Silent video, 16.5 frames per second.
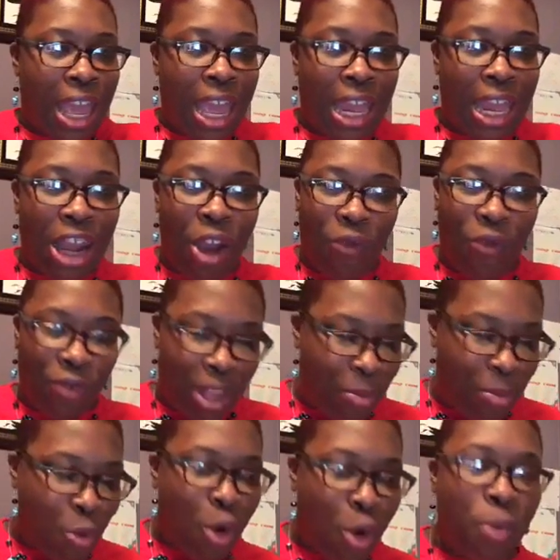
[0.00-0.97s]
And hopefully
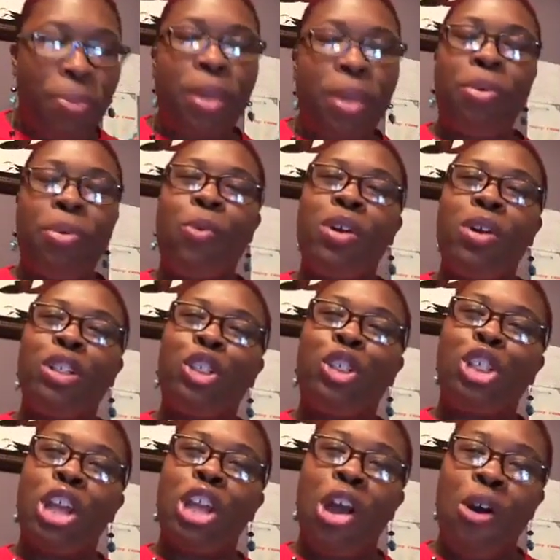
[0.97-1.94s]
more people will
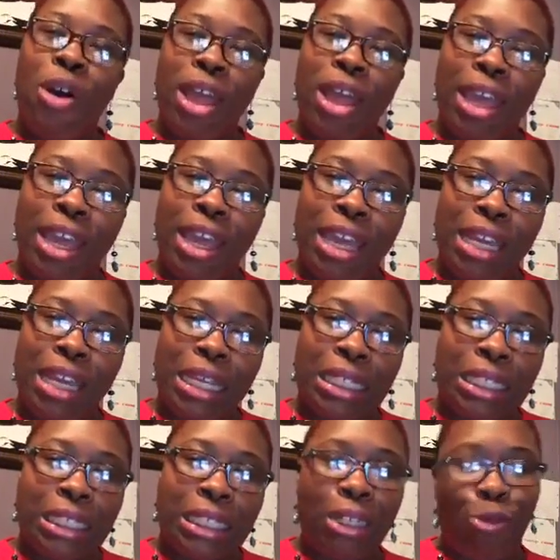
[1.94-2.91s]

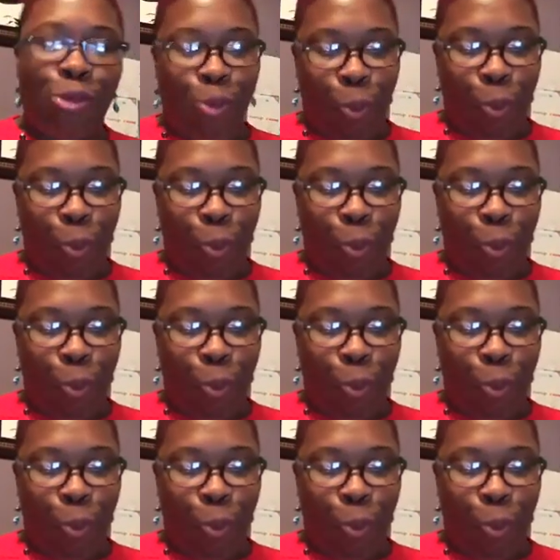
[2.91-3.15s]
join.